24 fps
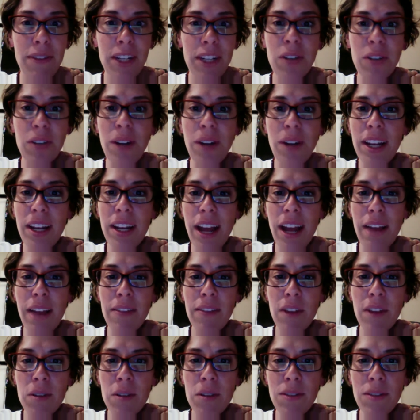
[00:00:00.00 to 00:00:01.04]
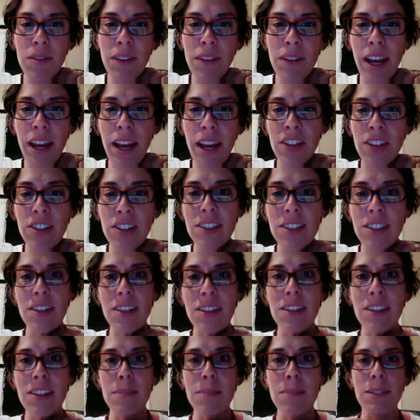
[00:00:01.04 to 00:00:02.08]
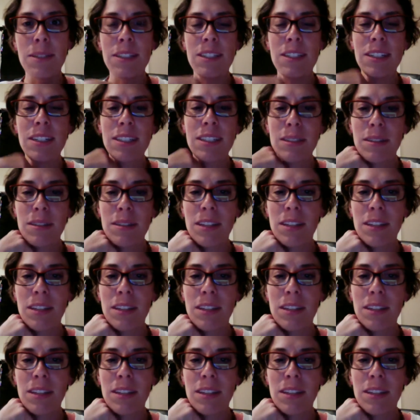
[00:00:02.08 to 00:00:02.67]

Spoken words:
you had to have loads of cash to start this business,